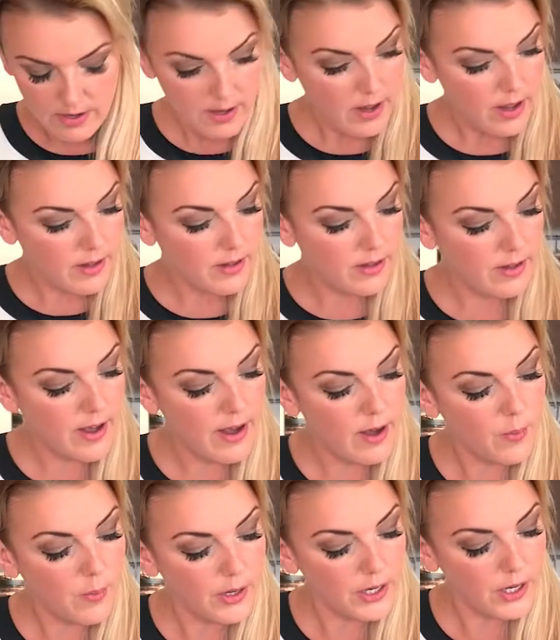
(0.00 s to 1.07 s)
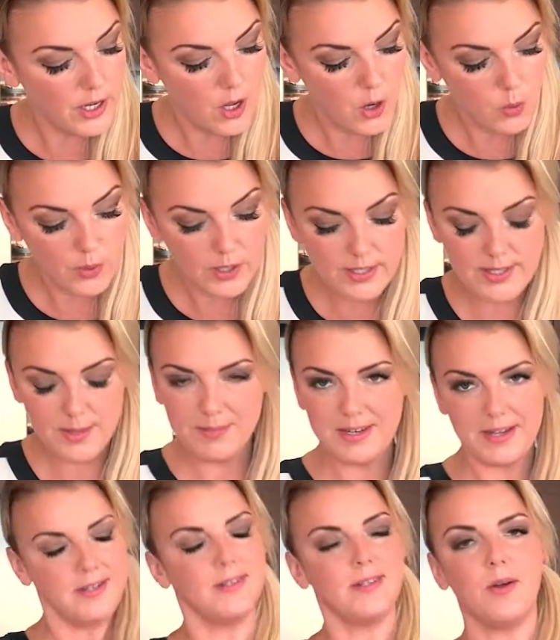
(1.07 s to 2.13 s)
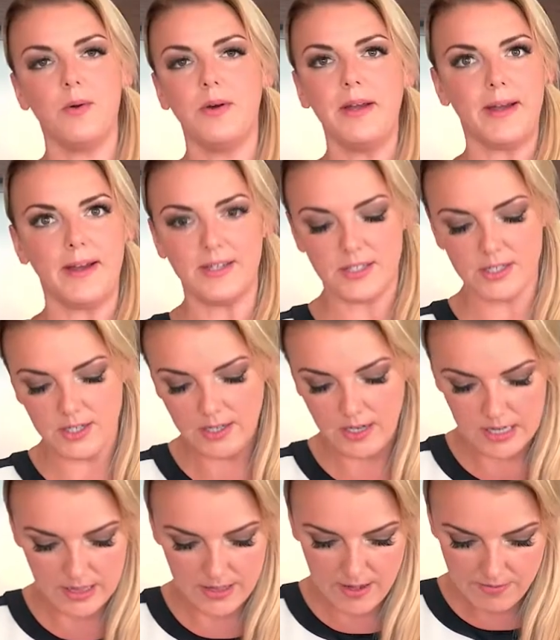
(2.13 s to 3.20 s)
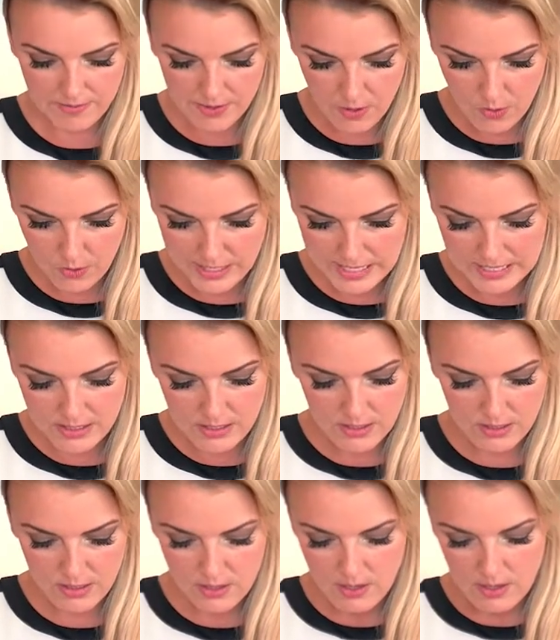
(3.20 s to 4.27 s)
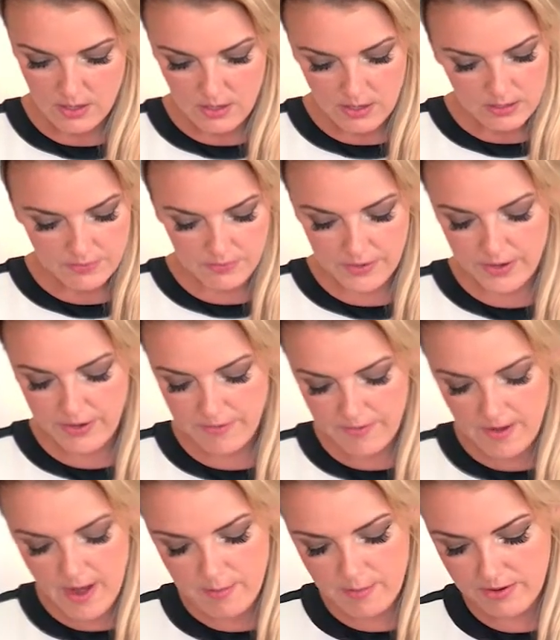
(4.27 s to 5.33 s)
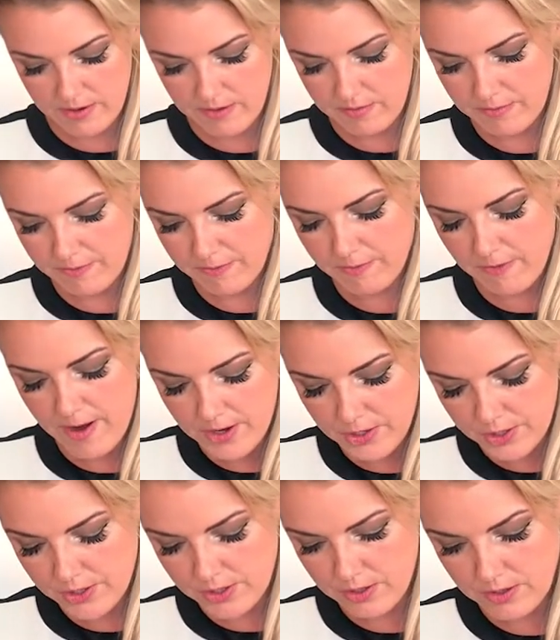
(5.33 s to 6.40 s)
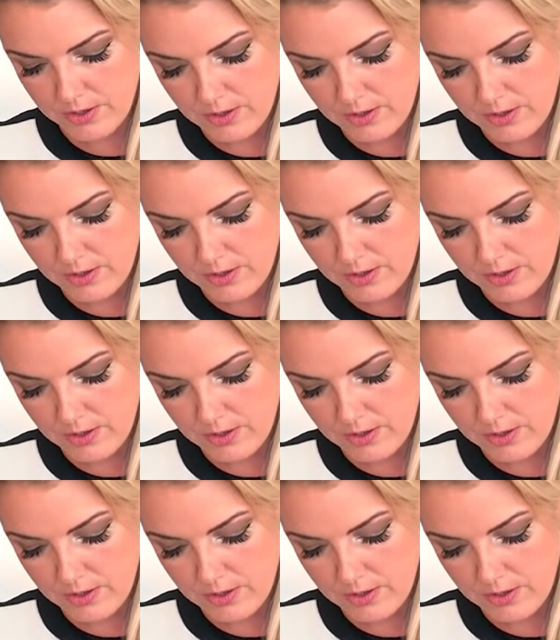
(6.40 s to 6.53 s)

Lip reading: And now we're gonna go with some nice coriander, and I love the coriander. Very vibrant and fresh,